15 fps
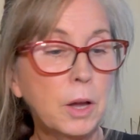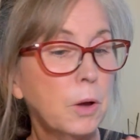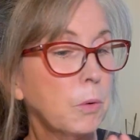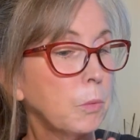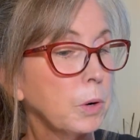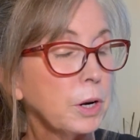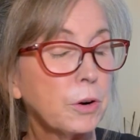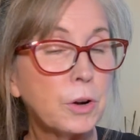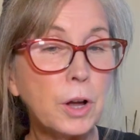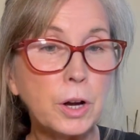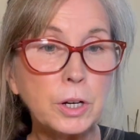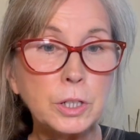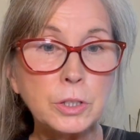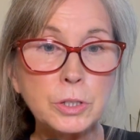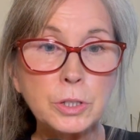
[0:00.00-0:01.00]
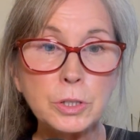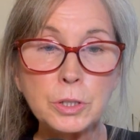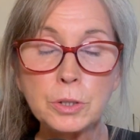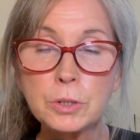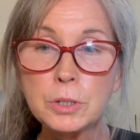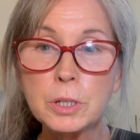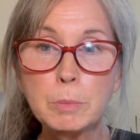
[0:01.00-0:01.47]
We are not
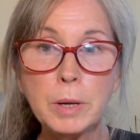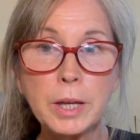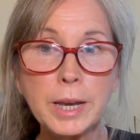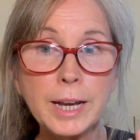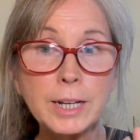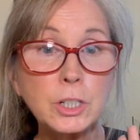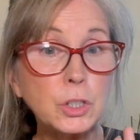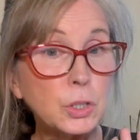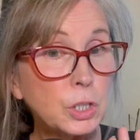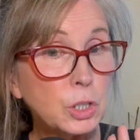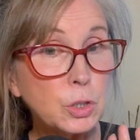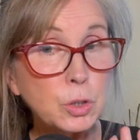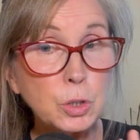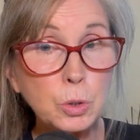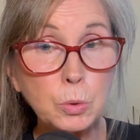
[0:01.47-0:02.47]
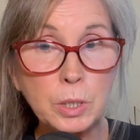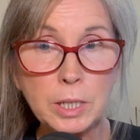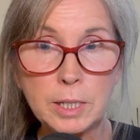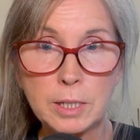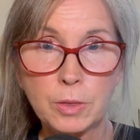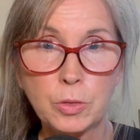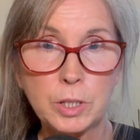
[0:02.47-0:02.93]
concerned about actually doing it
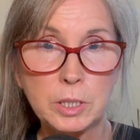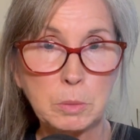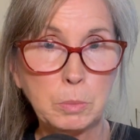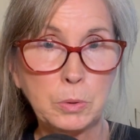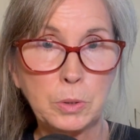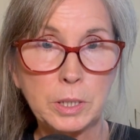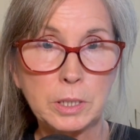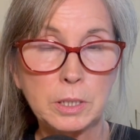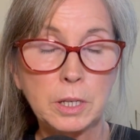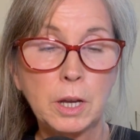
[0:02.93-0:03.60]
at this point.